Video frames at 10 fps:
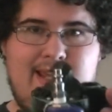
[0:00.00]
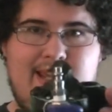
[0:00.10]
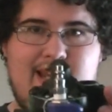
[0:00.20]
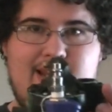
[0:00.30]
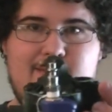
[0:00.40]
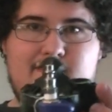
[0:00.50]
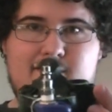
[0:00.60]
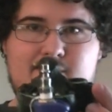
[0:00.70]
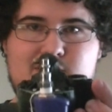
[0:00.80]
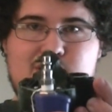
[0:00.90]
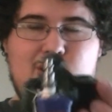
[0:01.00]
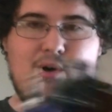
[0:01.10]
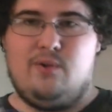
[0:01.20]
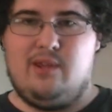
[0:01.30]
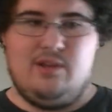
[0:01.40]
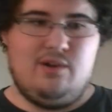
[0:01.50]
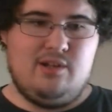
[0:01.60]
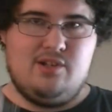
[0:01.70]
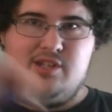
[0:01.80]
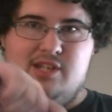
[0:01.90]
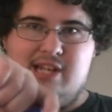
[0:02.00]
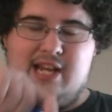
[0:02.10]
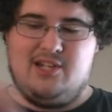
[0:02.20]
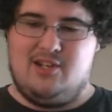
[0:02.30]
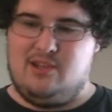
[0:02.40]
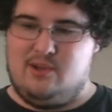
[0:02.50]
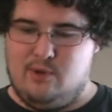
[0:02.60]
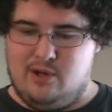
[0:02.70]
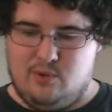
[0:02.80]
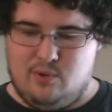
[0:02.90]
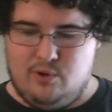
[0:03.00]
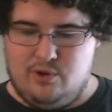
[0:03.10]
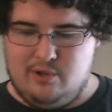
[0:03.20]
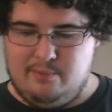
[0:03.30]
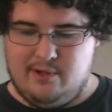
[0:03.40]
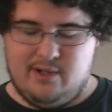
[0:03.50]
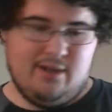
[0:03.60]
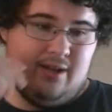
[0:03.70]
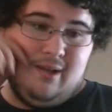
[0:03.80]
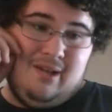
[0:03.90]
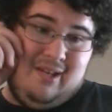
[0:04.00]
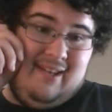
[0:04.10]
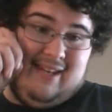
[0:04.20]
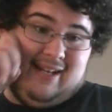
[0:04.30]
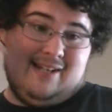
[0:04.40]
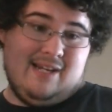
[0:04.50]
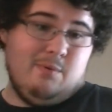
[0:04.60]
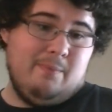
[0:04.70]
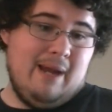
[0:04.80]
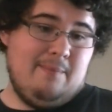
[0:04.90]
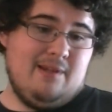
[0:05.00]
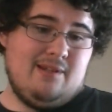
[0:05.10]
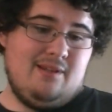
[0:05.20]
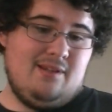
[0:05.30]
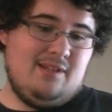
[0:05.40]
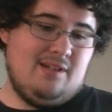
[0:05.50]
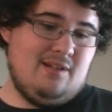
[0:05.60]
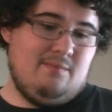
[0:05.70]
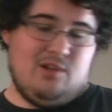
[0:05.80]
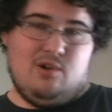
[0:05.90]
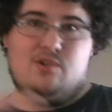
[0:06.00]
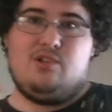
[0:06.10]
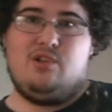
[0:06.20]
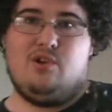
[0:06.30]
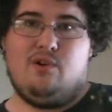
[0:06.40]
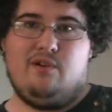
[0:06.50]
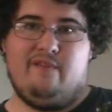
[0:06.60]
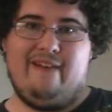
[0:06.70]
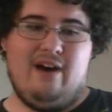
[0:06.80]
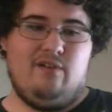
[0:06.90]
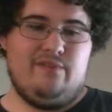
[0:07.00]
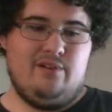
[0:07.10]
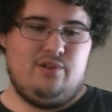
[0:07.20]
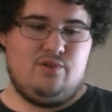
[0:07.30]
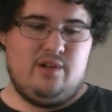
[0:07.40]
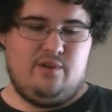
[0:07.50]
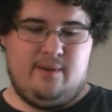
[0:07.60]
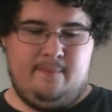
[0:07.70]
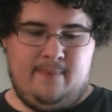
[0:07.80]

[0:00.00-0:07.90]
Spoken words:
in it, so then you can just attach anything you want, or you could put any type of piping system that goes to your valve to trigger it.